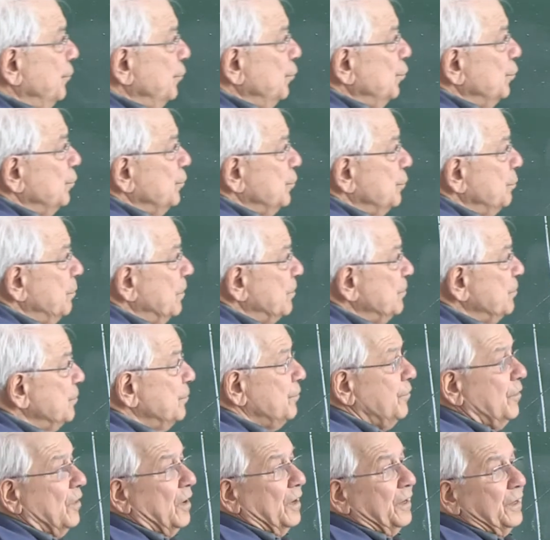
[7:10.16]
you
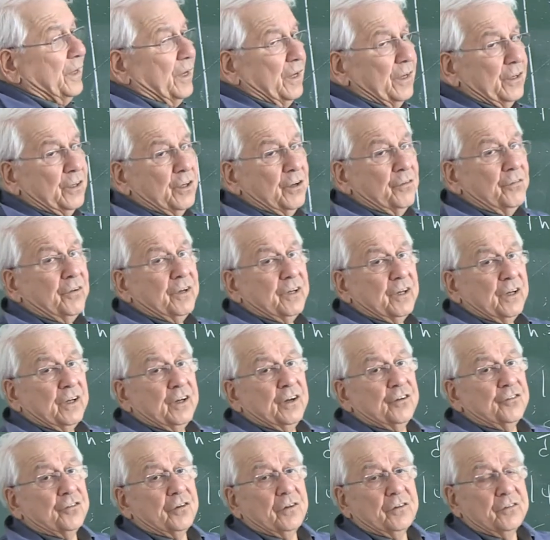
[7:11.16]
specify a given
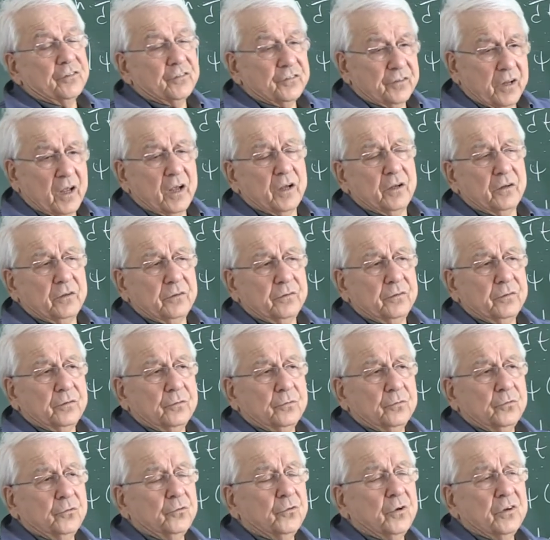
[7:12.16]
initial state
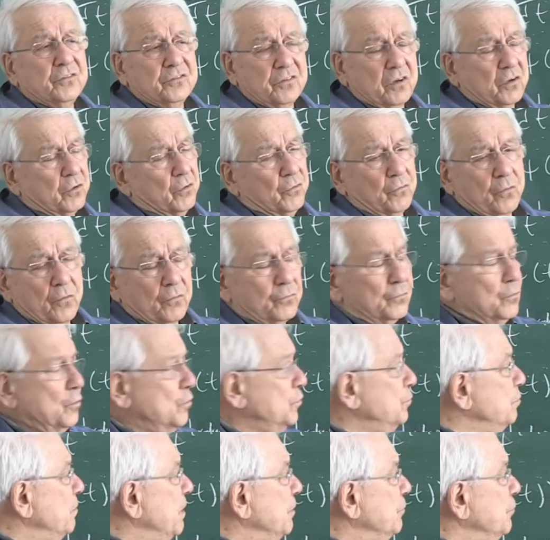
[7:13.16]
through a set of
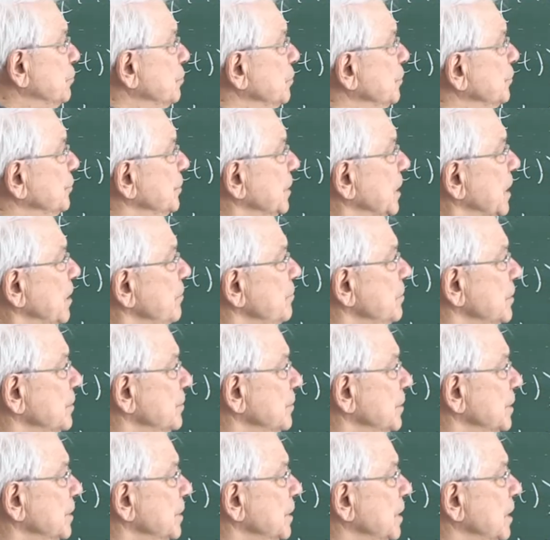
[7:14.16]
course, measurements and
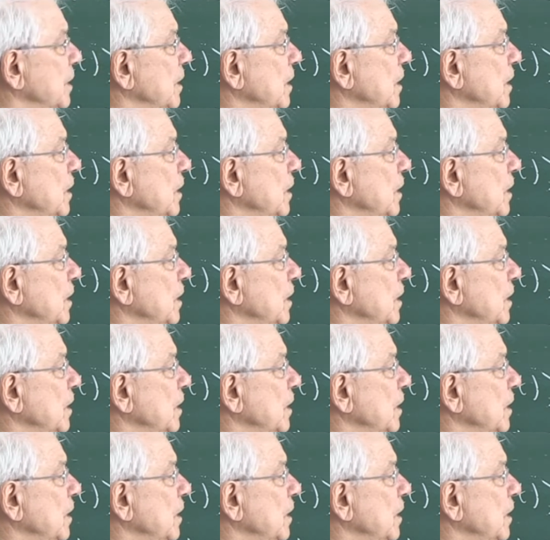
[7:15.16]
everything,